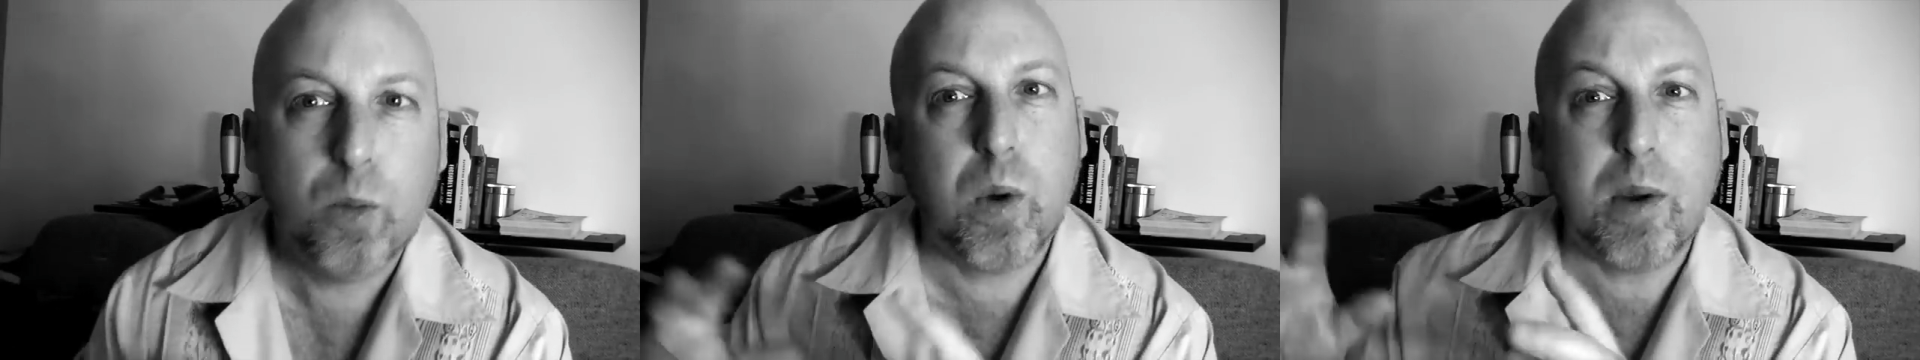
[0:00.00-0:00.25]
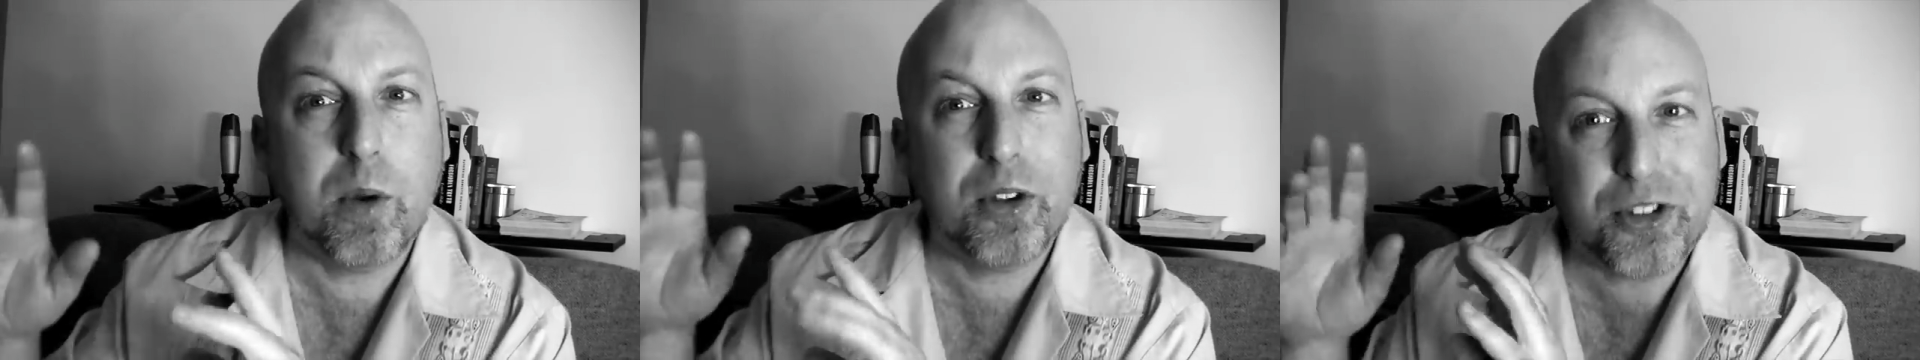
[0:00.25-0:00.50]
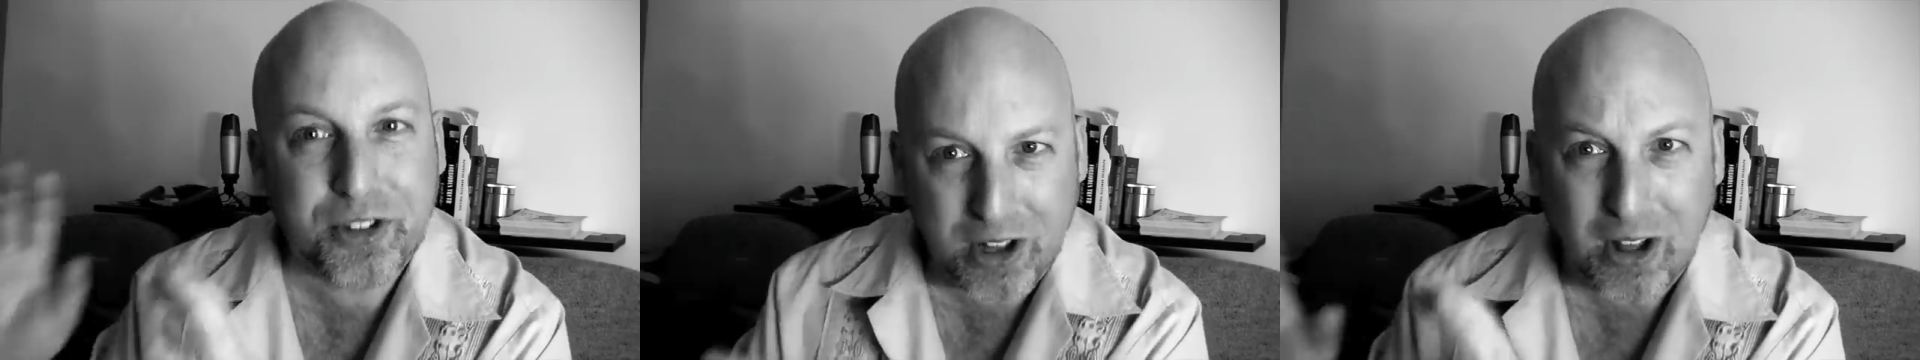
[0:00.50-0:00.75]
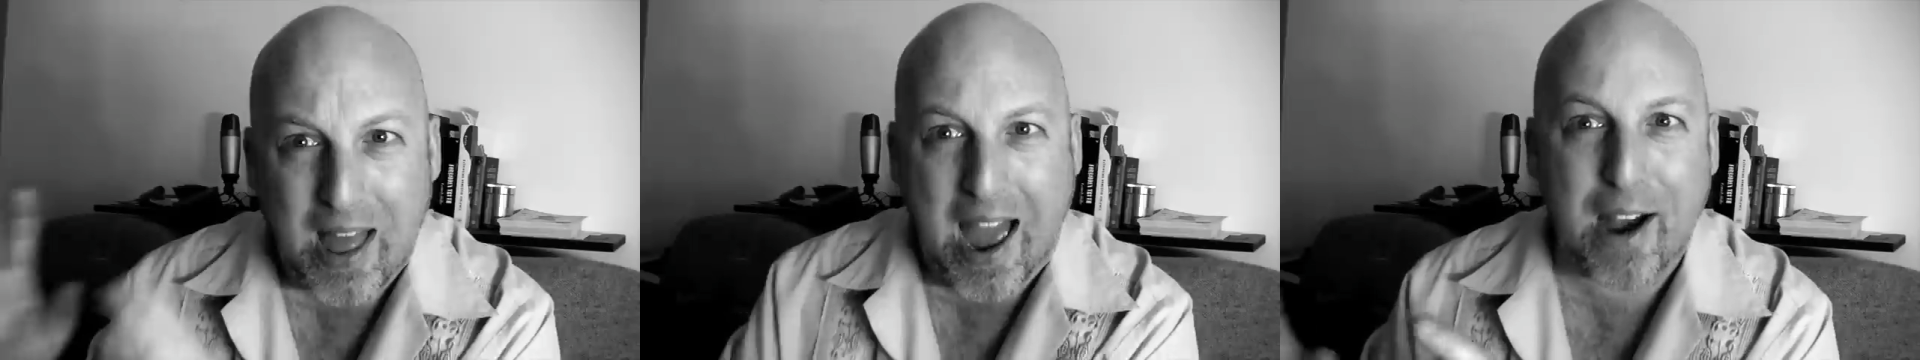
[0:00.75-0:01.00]
we will
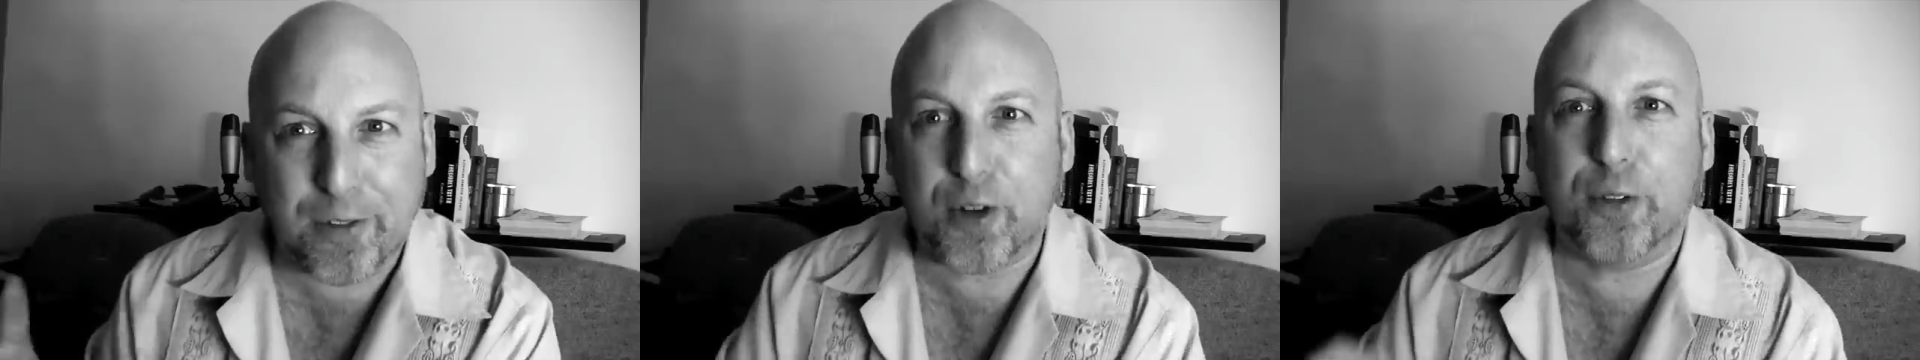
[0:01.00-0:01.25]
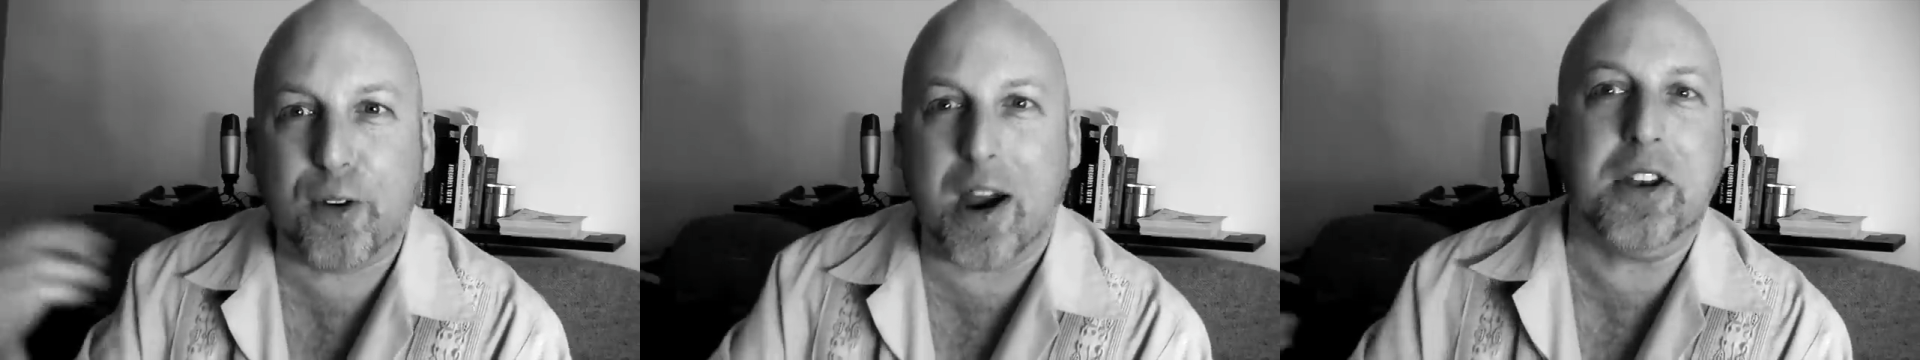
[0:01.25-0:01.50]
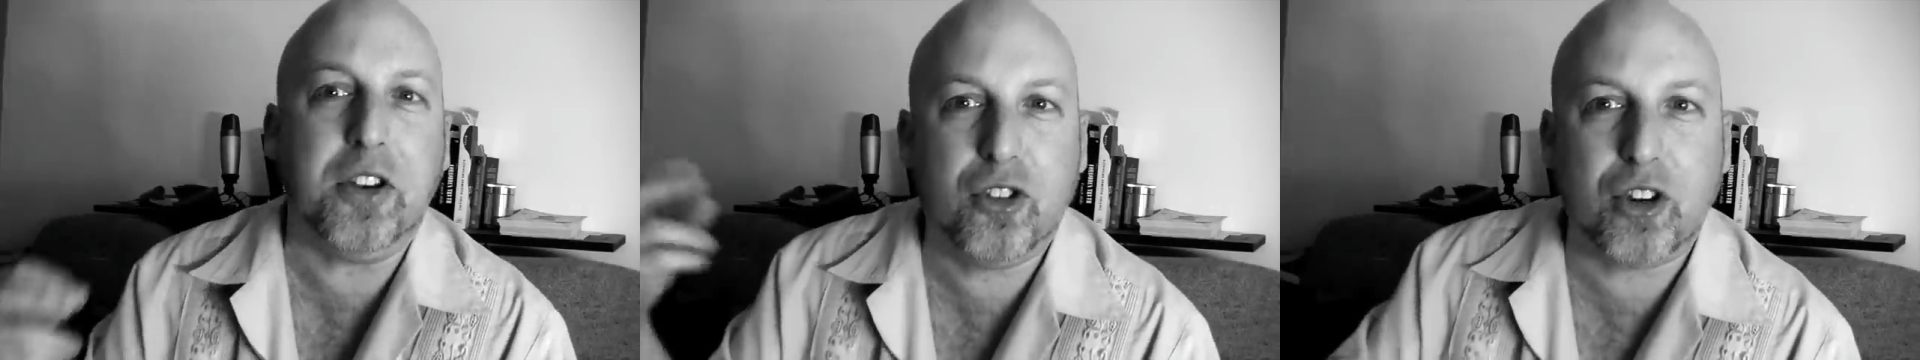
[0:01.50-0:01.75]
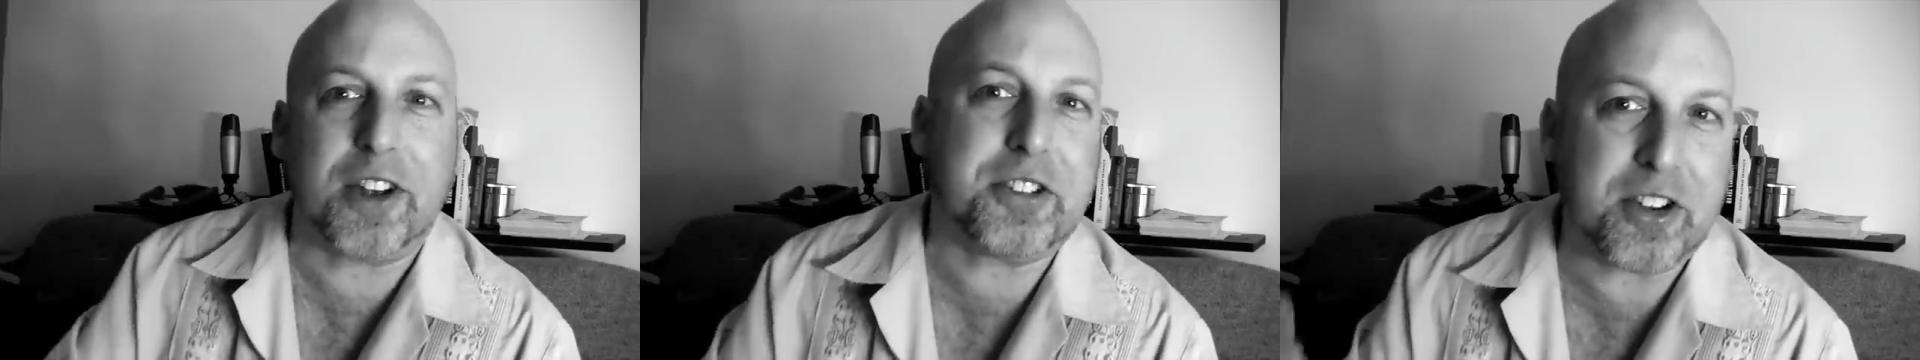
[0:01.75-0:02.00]
still have to find
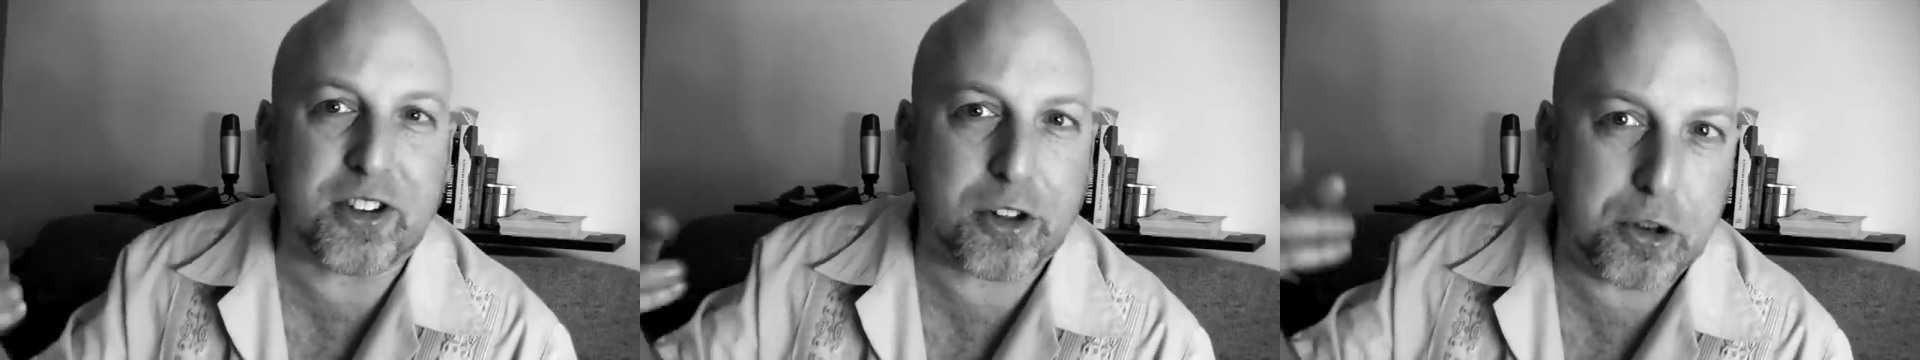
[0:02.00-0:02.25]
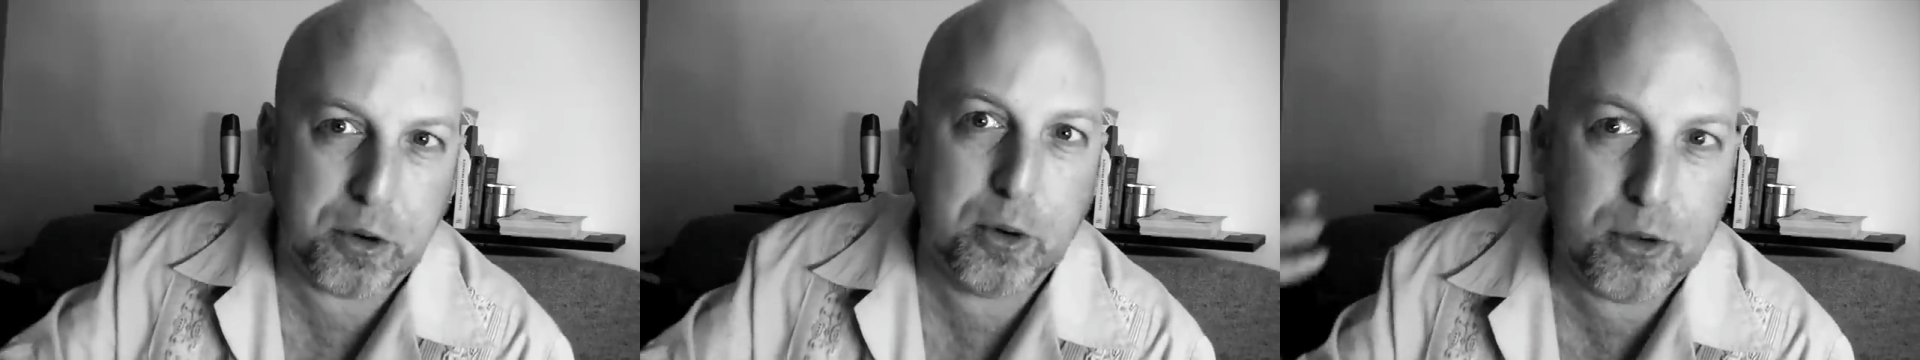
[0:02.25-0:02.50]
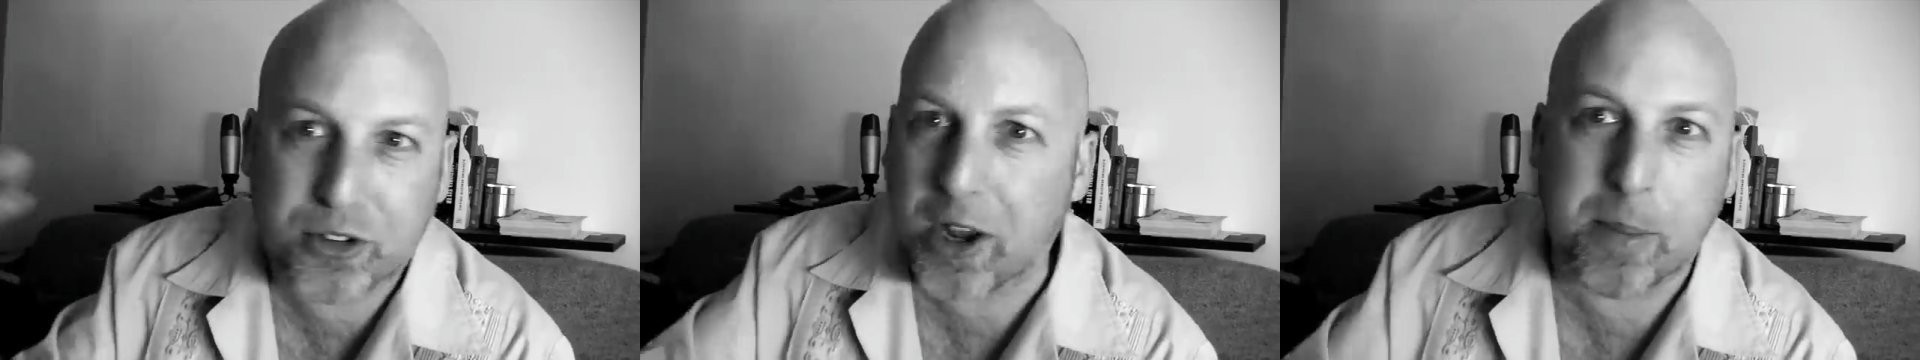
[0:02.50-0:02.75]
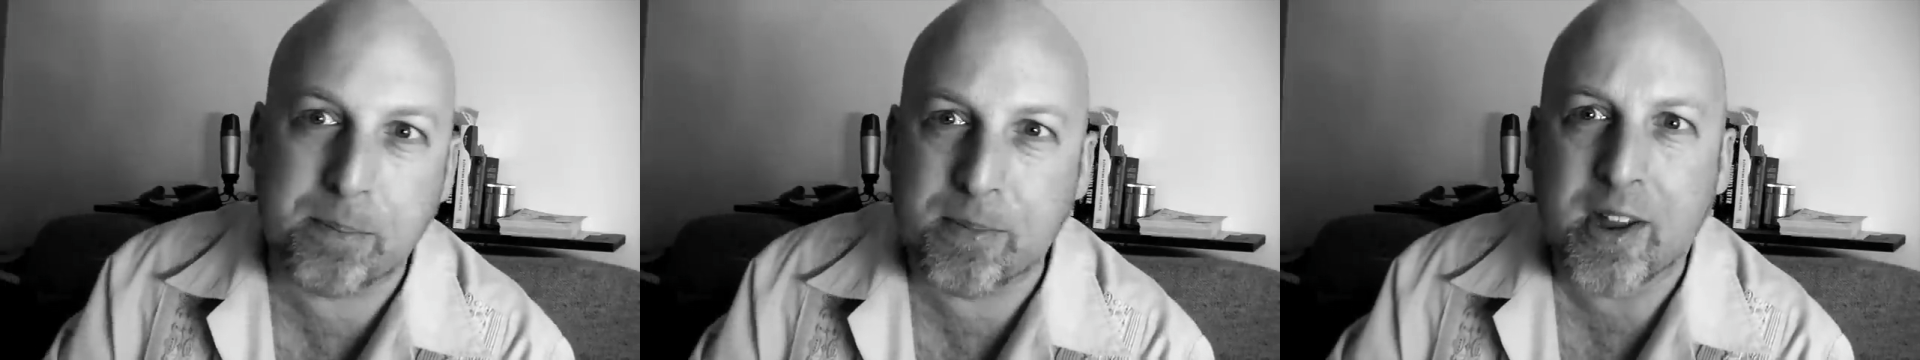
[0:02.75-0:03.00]
justice through
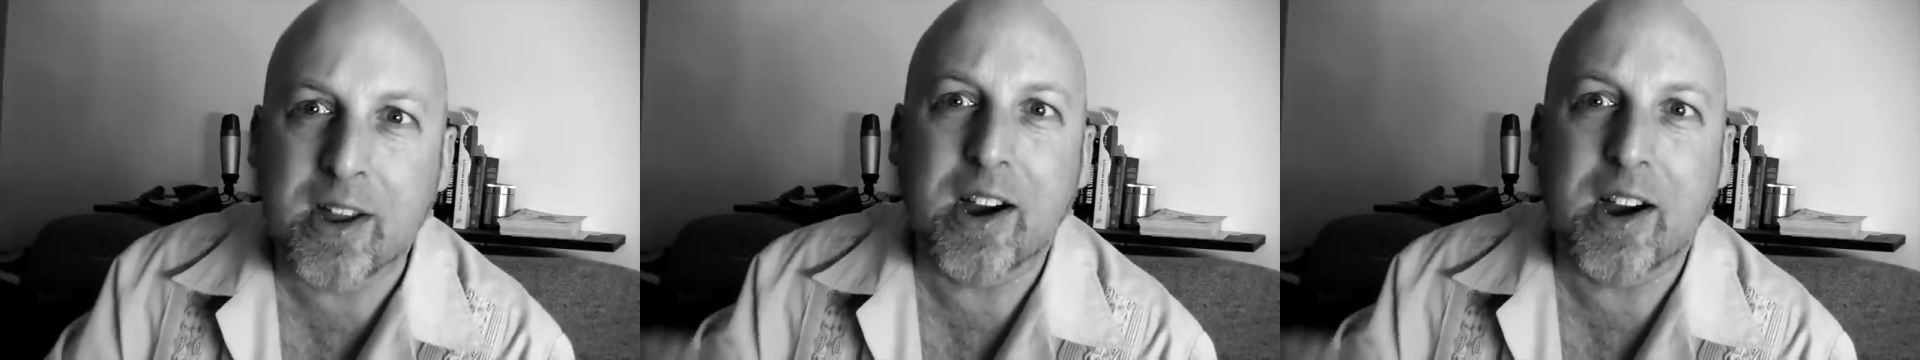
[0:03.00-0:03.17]
some